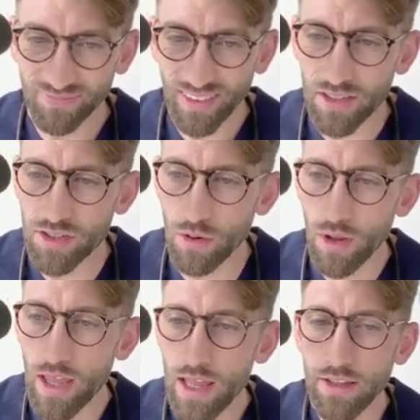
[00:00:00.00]
So
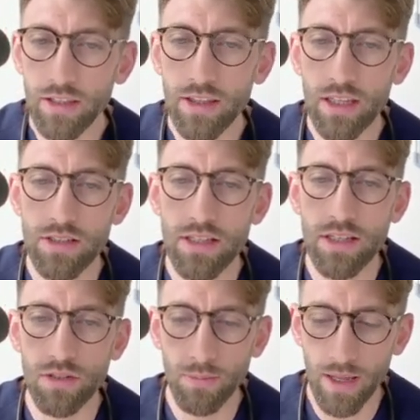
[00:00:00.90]
the other thing is
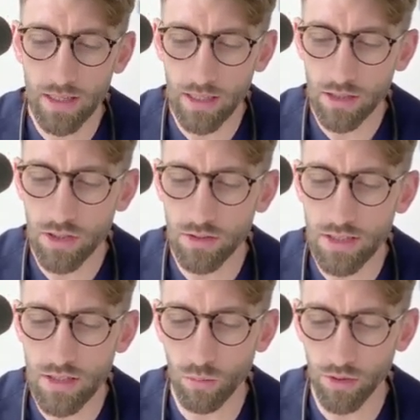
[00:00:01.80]
decision making. So this is
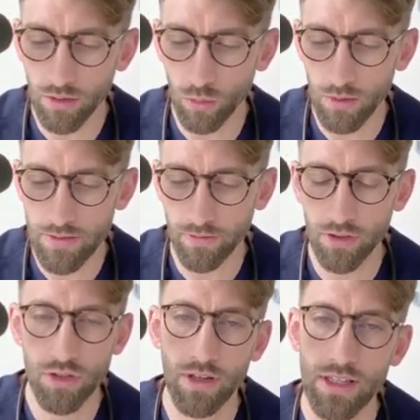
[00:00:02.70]
the one that always
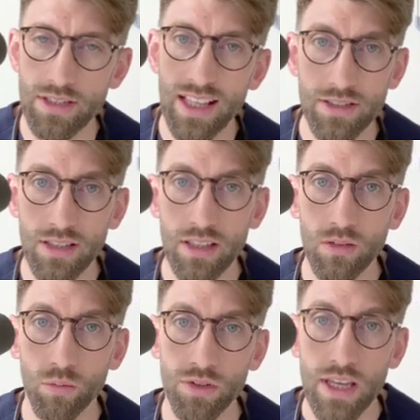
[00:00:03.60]
fluctuates. Last year
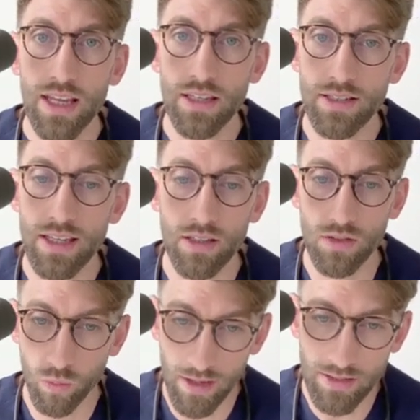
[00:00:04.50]
was
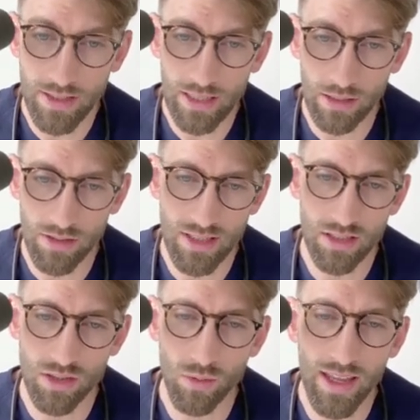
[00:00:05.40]
620, now it's
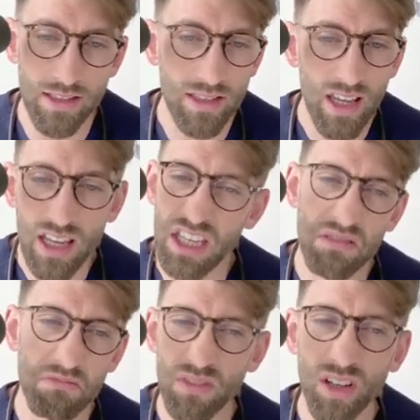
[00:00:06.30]
628. It
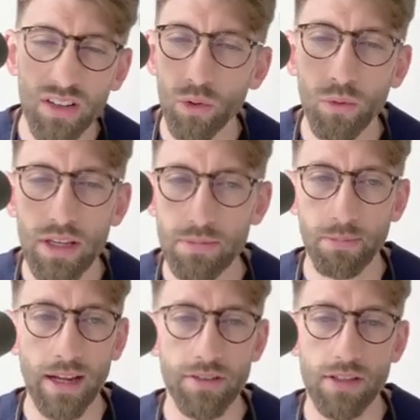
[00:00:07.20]
kind of always
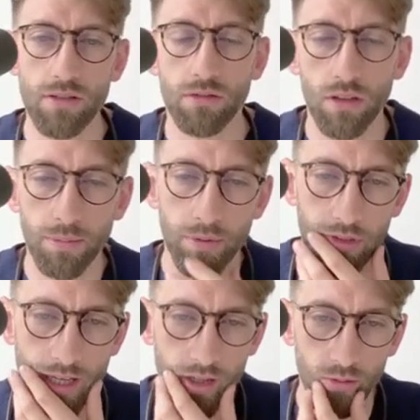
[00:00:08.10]
bounces up and down
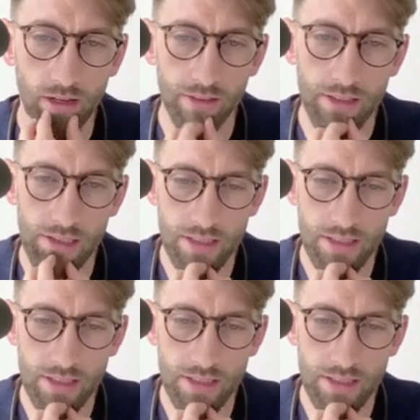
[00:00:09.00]
around these